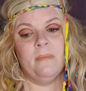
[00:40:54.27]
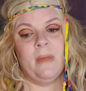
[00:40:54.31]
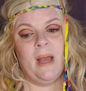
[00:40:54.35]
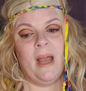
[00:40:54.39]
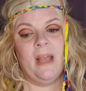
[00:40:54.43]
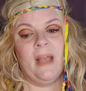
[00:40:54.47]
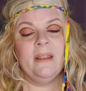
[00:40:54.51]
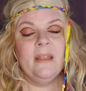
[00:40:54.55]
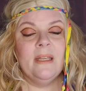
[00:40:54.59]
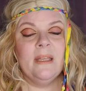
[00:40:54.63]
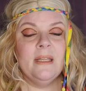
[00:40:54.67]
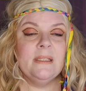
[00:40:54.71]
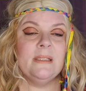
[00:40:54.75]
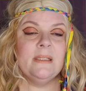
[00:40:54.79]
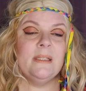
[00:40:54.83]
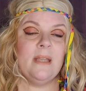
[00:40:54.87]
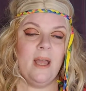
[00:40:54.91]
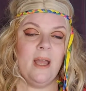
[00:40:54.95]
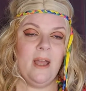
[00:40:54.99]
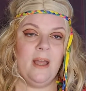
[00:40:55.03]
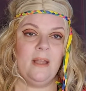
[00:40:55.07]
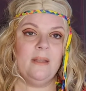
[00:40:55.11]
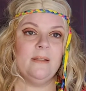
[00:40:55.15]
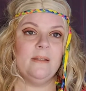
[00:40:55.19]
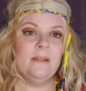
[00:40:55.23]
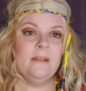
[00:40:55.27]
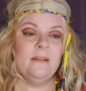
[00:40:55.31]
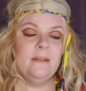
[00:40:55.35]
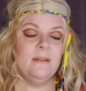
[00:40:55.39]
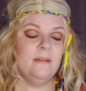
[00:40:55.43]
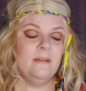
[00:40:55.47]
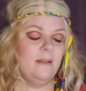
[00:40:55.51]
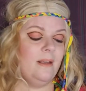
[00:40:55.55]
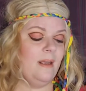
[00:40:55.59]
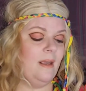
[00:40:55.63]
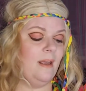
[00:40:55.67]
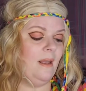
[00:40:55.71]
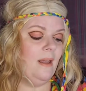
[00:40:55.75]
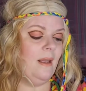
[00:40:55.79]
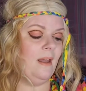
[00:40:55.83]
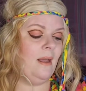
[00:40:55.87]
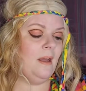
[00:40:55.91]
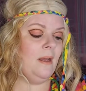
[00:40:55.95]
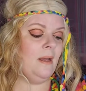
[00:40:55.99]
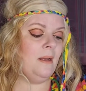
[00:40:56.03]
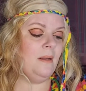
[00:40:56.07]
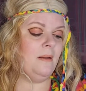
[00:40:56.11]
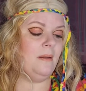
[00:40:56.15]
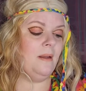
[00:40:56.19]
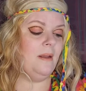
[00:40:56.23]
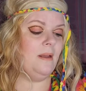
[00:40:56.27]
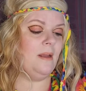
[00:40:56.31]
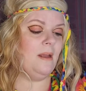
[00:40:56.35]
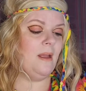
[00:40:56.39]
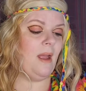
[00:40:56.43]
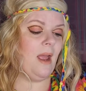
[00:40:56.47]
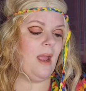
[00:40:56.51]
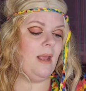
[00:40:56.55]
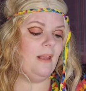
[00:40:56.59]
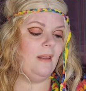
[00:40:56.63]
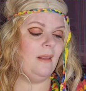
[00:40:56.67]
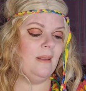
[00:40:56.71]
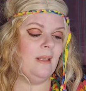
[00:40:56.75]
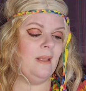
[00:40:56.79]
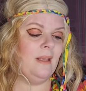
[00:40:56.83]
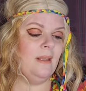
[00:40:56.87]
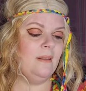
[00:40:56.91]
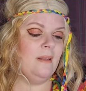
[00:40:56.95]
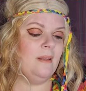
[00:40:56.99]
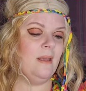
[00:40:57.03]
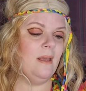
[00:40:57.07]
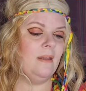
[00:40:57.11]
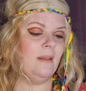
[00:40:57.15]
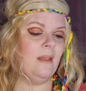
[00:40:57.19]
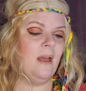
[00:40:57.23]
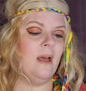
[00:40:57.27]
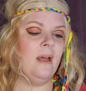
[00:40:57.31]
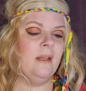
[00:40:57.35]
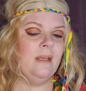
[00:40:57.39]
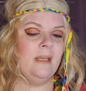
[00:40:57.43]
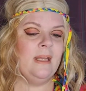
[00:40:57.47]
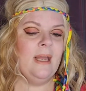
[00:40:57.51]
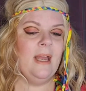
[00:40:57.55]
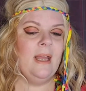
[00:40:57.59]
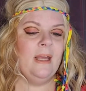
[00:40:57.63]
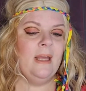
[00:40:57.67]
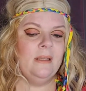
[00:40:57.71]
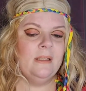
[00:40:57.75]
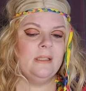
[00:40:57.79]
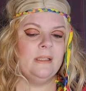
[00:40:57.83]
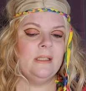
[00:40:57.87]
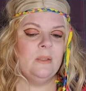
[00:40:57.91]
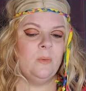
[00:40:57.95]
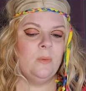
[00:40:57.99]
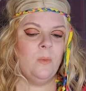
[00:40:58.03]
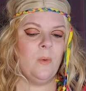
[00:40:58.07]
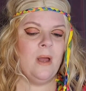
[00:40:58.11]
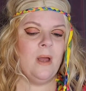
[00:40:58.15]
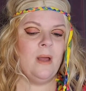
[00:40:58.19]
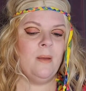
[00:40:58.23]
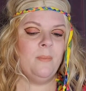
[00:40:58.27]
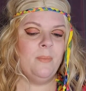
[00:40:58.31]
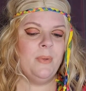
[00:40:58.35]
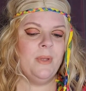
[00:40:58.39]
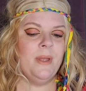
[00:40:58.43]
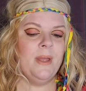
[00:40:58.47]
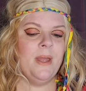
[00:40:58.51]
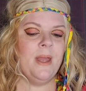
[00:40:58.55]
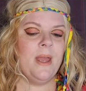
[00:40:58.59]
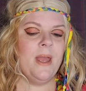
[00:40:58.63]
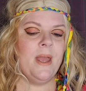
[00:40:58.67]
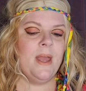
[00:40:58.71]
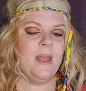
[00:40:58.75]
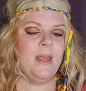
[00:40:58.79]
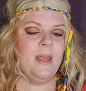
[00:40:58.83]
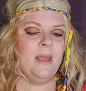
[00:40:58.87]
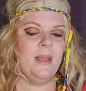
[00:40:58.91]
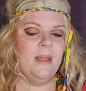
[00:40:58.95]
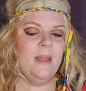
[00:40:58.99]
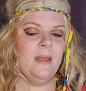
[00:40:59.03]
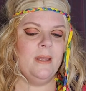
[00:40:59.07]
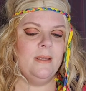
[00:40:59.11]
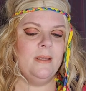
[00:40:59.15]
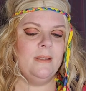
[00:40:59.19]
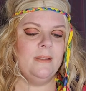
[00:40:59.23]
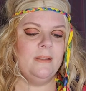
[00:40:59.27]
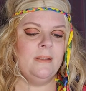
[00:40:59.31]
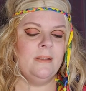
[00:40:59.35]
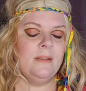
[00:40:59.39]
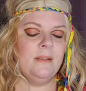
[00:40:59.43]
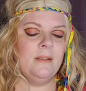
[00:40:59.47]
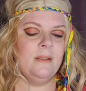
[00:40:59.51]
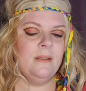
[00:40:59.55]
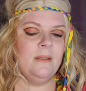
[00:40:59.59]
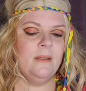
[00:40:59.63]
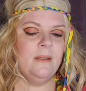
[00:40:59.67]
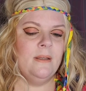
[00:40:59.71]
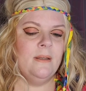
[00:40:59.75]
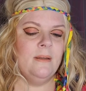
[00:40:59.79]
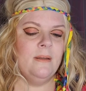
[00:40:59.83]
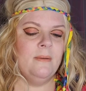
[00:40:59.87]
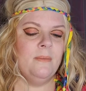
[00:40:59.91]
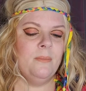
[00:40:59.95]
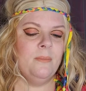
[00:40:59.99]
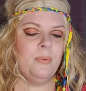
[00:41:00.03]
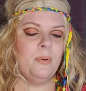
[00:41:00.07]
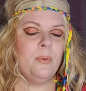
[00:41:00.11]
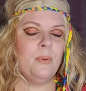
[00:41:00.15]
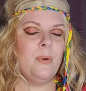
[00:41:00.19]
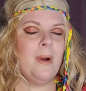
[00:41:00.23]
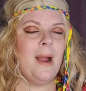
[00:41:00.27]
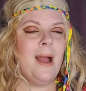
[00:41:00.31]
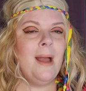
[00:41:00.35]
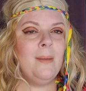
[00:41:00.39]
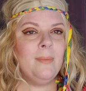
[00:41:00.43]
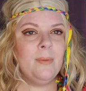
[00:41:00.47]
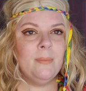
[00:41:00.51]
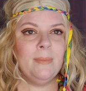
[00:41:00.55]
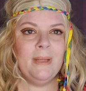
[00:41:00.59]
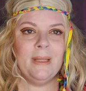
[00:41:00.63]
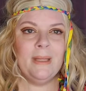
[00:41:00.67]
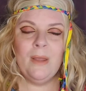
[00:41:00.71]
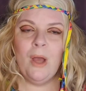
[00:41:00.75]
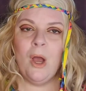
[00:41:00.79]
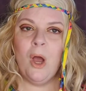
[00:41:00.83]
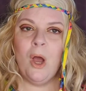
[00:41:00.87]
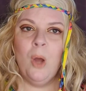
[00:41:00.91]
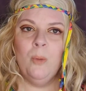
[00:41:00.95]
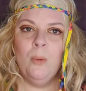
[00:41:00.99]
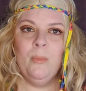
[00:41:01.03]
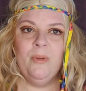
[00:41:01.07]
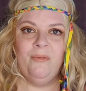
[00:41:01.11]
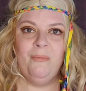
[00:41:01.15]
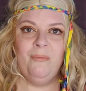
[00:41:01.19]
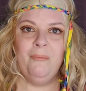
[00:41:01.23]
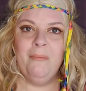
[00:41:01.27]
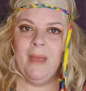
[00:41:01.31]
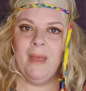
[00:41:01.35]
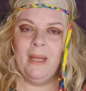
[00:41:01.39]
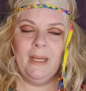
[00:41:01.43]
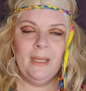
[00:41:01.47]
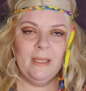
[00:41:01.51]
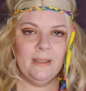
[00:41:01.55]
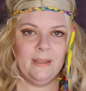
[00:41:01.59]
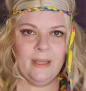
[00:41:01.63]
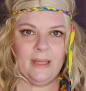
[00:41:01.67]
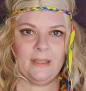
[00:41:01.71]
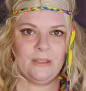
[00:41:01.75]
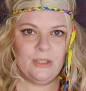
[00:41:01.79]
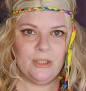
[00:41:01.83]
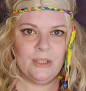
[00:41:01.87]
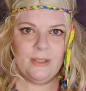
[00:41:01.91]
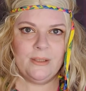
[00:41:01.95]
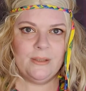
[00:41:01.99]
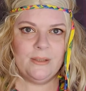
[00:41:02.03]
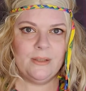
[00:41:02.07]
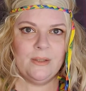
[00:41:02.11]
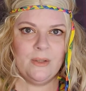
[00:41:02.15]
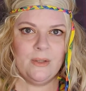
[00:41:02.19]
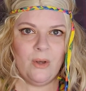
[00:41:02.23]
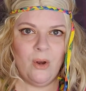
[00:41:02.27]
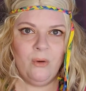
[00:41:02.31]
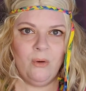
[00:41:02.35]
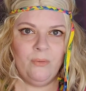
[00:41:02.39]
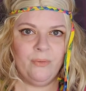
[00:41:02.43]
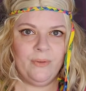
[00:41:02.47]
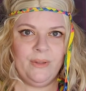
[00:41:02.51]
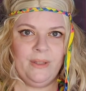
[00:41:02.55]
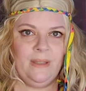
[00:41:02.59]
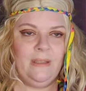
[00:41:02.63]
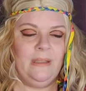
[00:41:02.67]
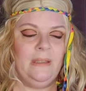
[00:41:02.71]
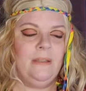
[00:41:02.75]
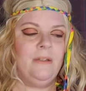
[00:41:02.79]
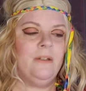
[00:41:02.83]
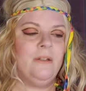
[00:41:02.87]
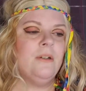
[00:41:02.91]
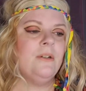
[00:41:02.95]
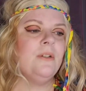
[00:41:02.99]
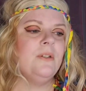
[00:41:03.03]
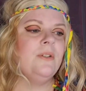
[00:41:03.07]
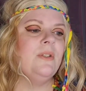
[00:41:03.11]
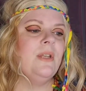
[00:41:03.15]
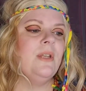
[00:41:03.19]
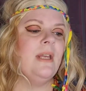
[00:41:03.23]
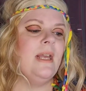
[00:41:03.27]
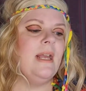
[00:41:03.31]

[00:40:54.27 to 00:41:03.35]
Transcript: think it does. I think that the Honey Island Swamp is probably the home of many legends over the years.